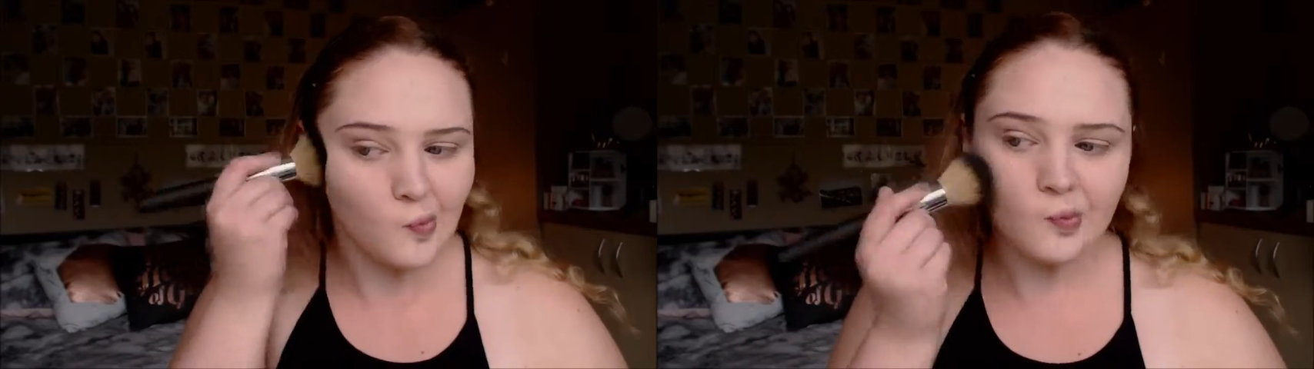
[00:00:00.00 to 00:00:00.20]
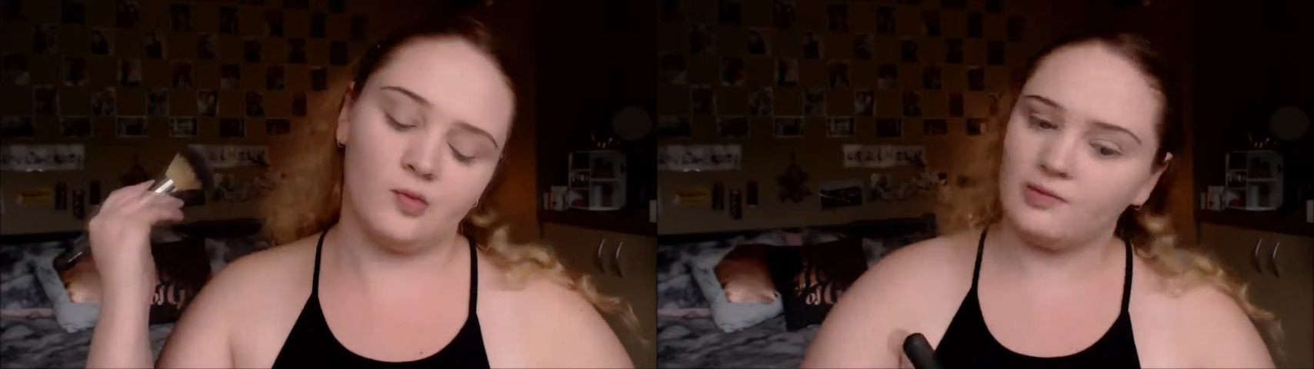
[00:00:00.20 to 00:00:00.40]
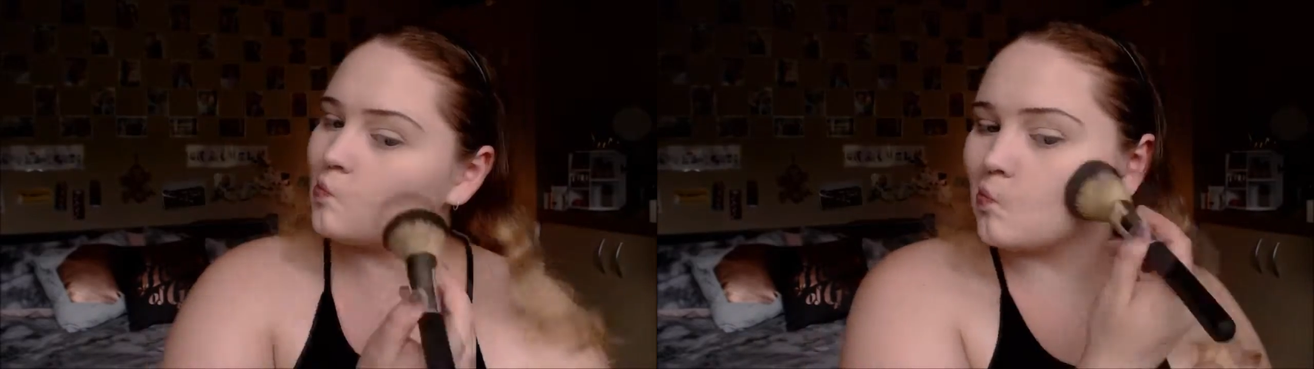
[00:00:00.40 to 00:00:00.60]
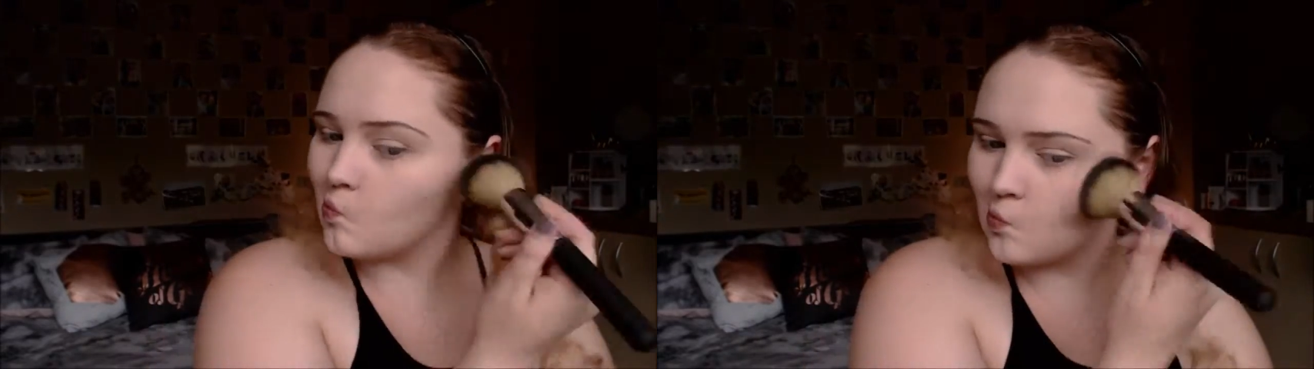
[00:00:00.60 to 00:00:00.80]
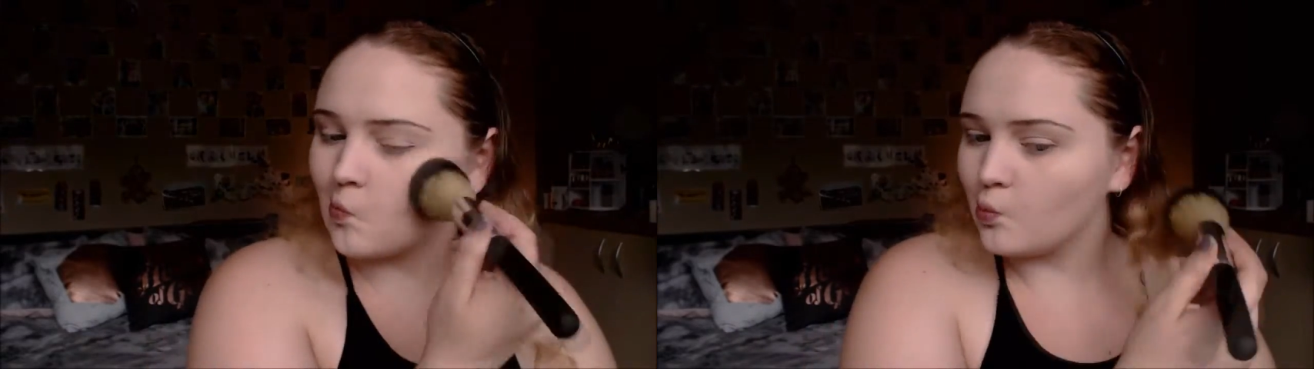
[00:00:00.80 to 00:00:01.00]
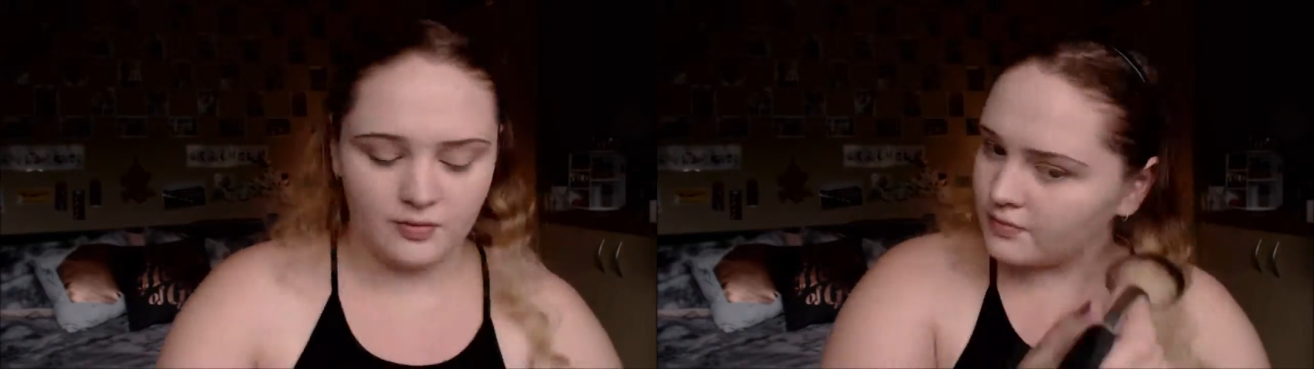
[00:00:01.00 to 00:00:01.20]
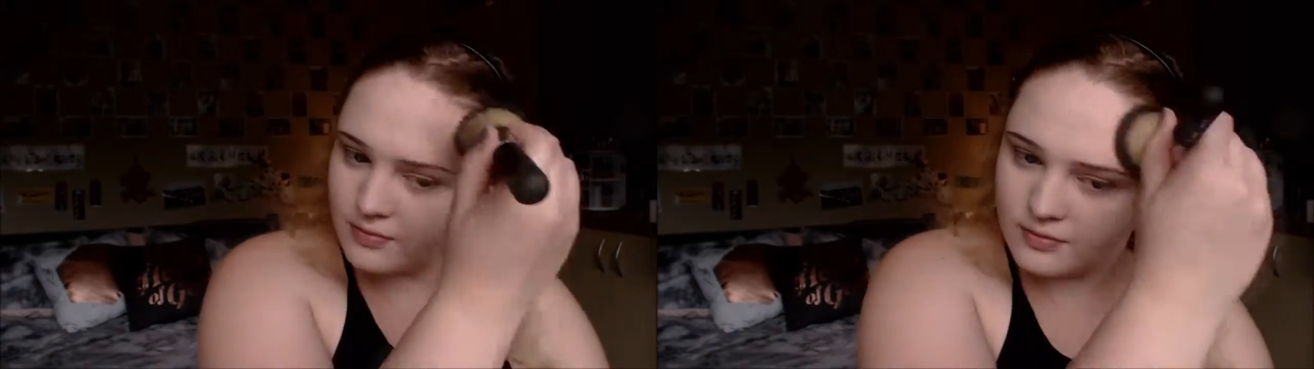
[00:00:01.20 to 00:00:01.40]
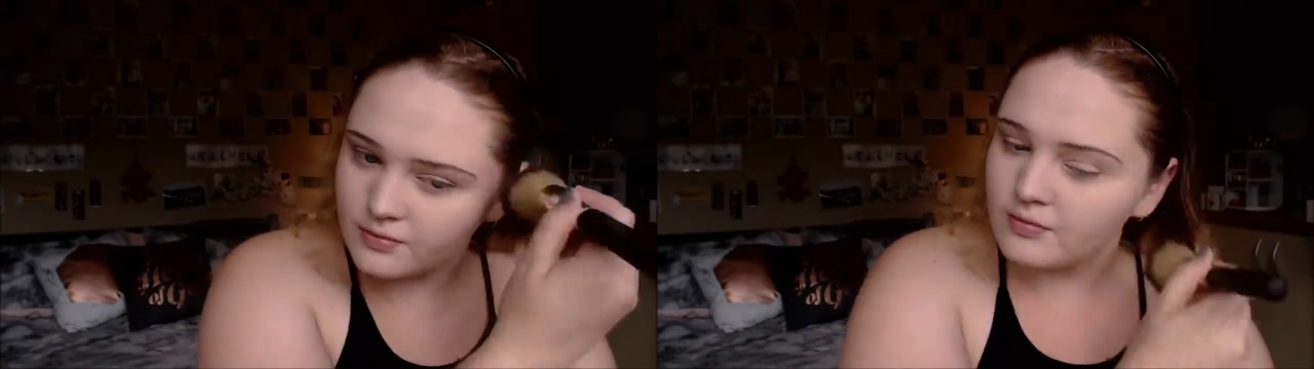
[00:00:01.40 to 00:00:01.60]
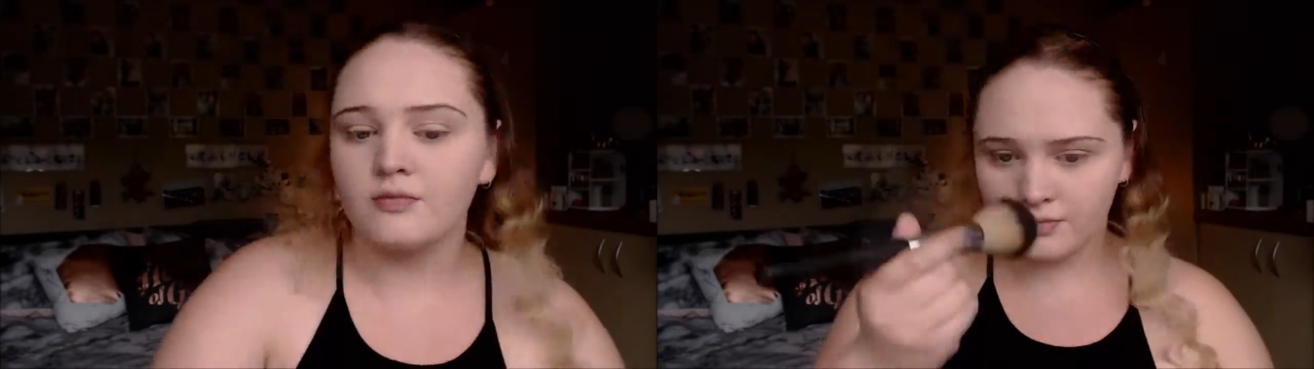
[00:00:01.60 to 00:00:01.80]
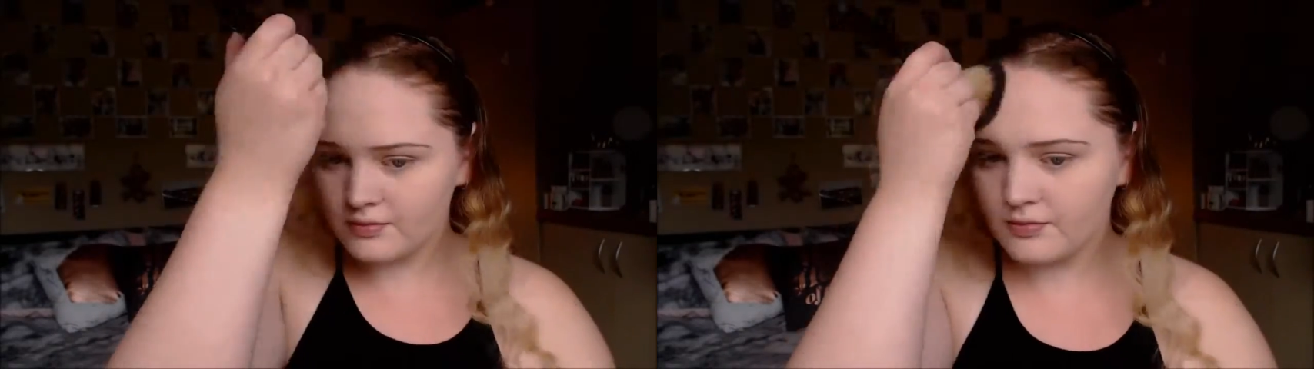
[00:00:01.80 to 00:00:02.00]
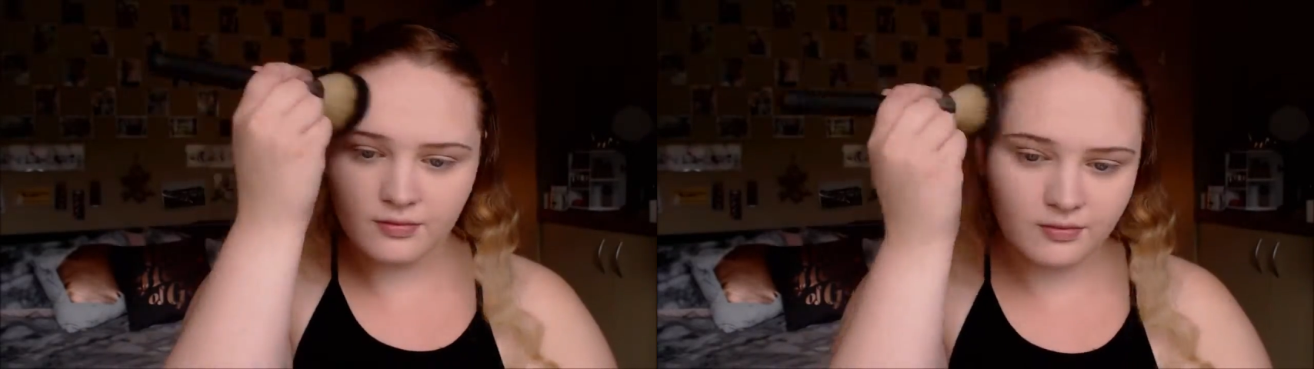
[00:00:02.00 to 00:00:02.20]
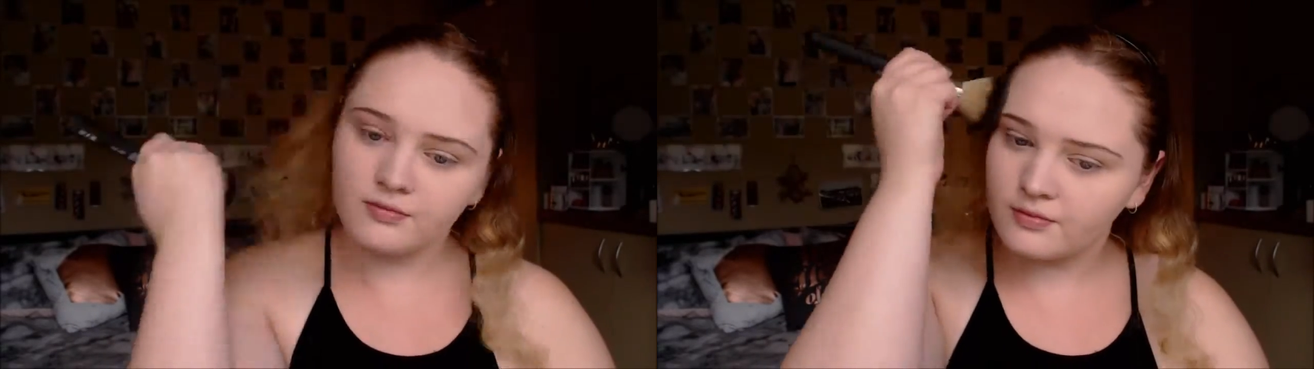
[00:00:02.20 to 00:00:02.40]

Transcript: my face with the lighter colour and the outer